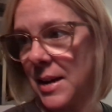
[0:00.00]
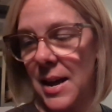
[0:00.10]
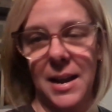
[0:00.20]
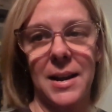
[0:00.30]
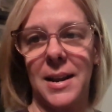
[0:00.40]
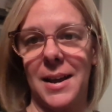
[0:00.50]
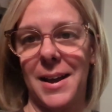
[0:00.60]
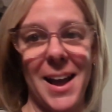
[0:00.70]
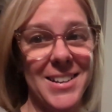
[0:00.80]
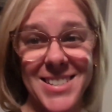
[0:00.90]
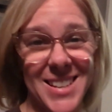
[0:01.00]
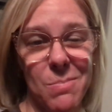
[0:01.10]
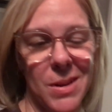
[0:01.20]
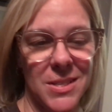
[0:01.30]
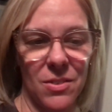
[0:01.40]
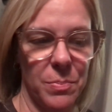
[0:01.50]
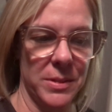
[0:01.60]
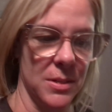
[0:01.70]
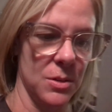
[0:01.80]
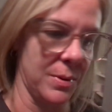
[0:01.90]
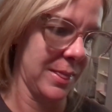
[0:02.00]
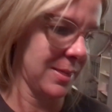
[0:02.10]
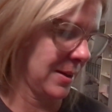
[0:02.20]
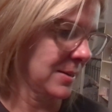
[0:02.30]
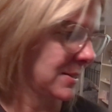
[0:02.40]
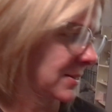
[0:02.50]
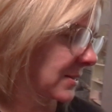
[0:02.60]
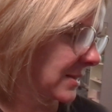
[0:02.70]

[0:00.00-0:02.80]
and I just keep myself busy doing things